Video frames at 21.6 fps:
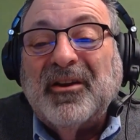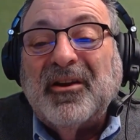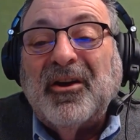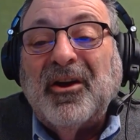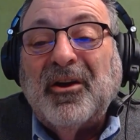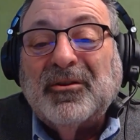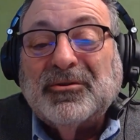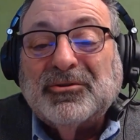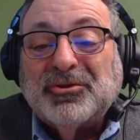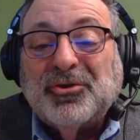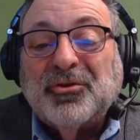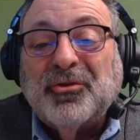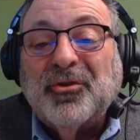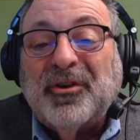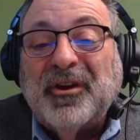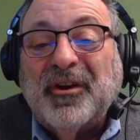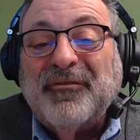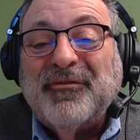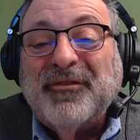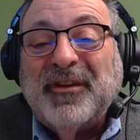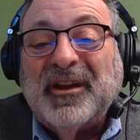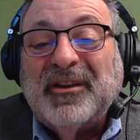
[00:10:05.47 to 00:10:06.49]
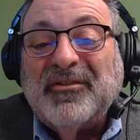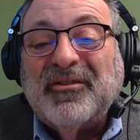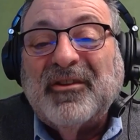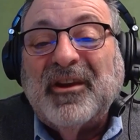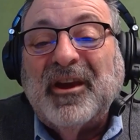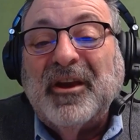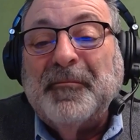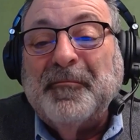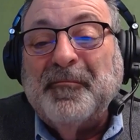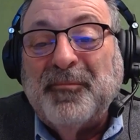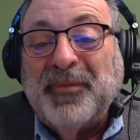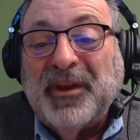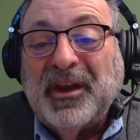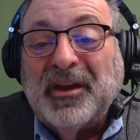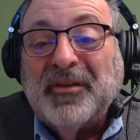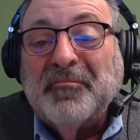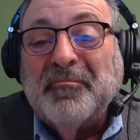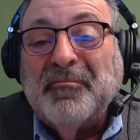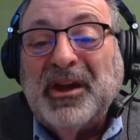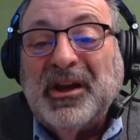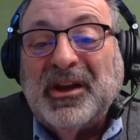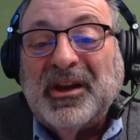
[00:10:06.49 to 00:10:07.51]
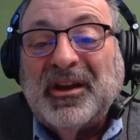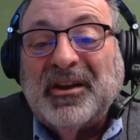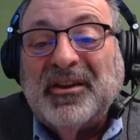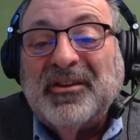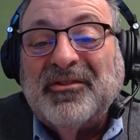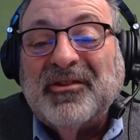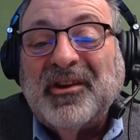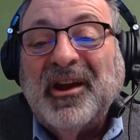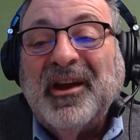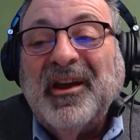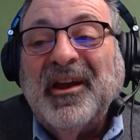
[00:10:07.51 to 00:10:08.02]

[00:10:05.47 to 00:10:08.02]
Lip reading: cultural events and big meetings